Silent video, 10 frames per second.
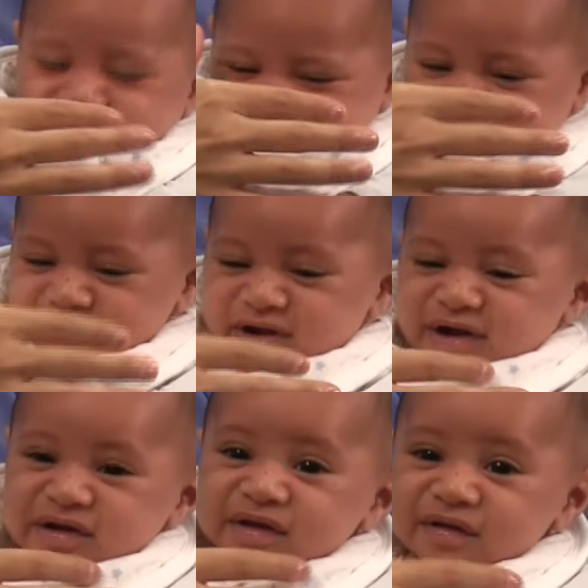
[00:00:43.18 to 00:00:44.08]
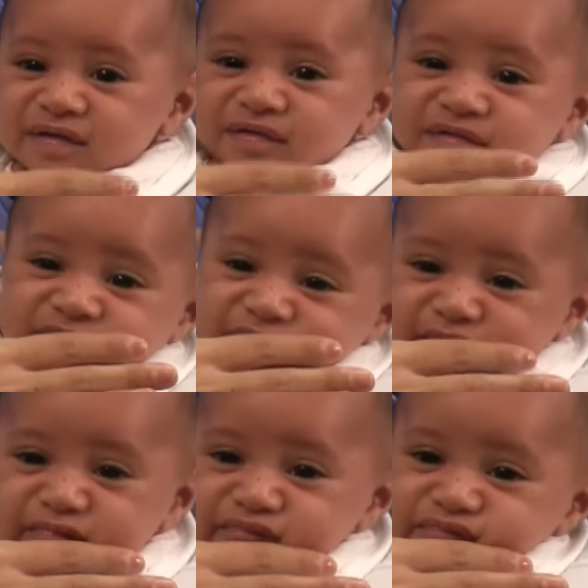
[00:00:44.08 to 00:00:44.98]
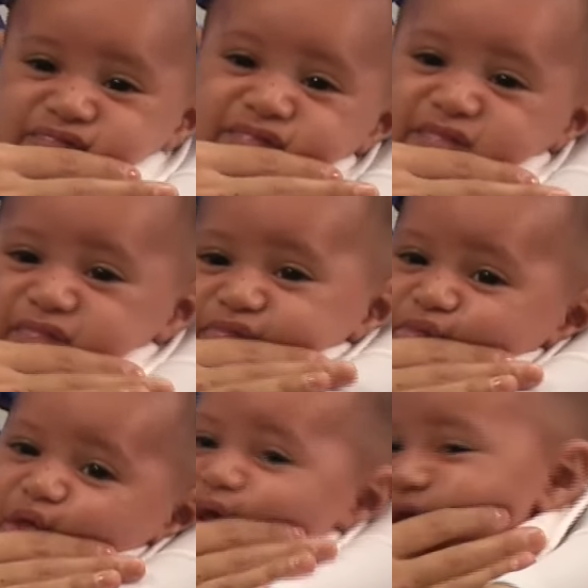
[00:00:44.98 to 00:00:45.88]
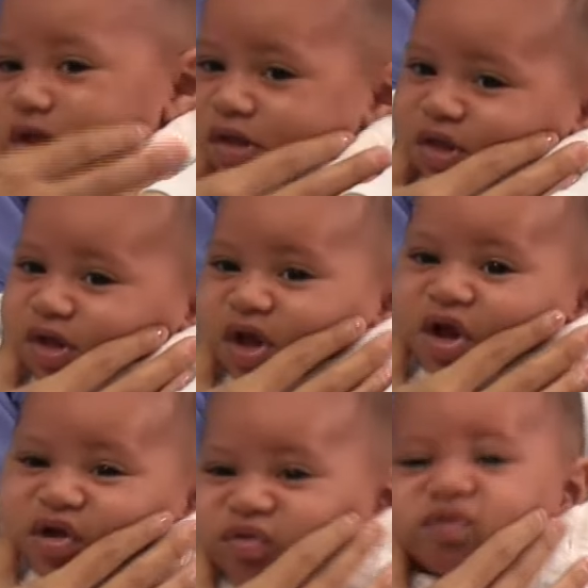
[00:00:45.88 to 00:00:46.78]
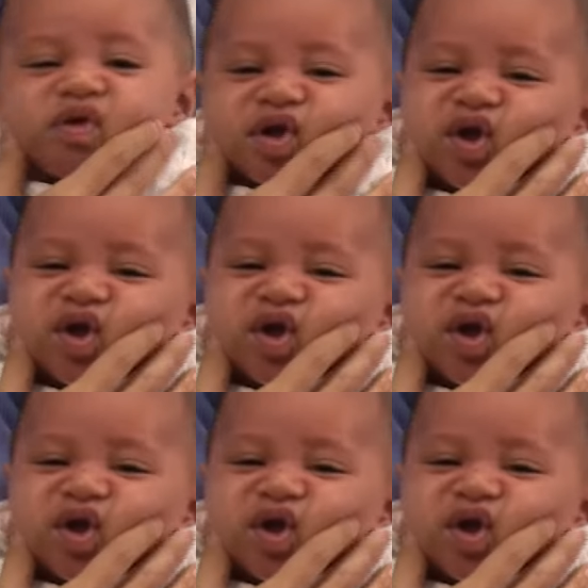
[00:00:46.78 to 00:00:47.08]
is place your index finger and your thumb on the chin.